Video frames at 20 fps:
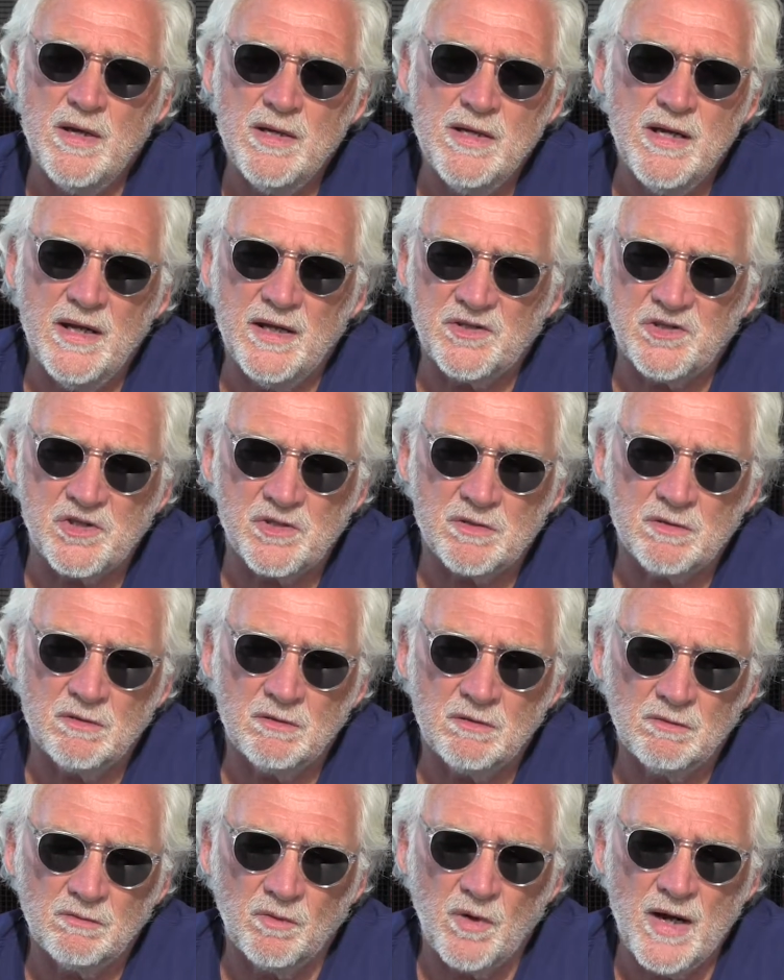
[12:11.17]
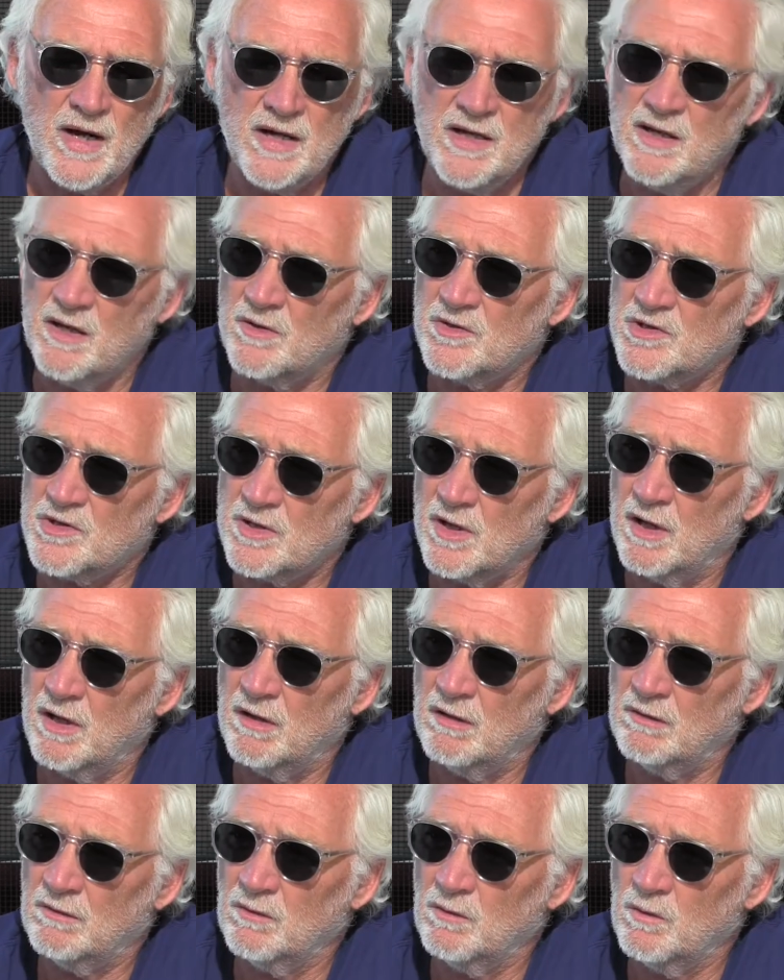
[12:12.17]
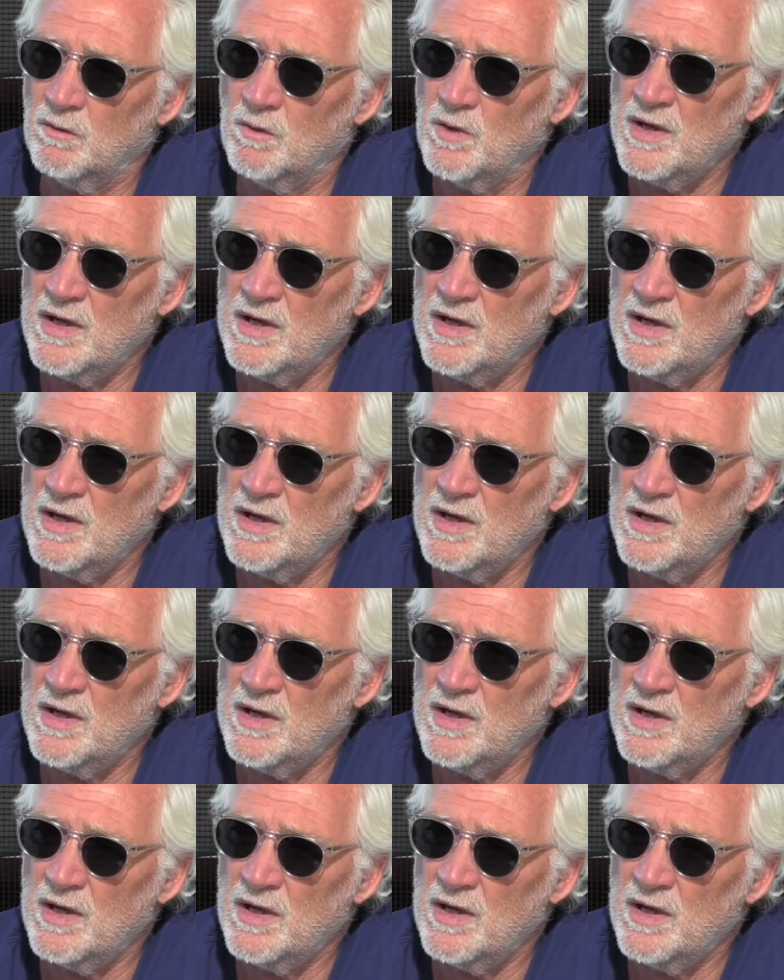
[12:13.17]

a niche radio show. Mm -hmm.